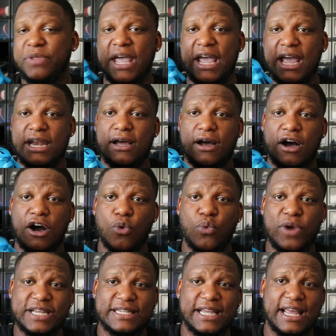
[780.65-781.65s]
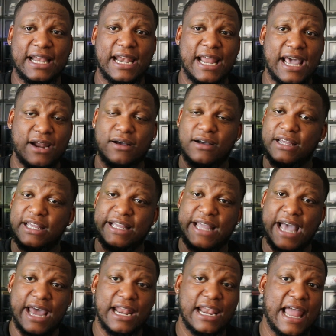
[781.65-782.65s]
at uh, Wish Atlanta. He
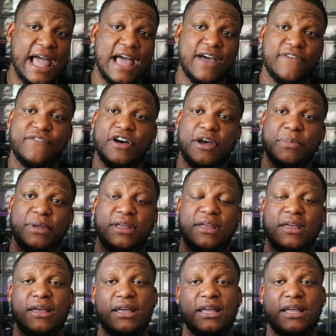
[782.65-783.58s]
got in line for me.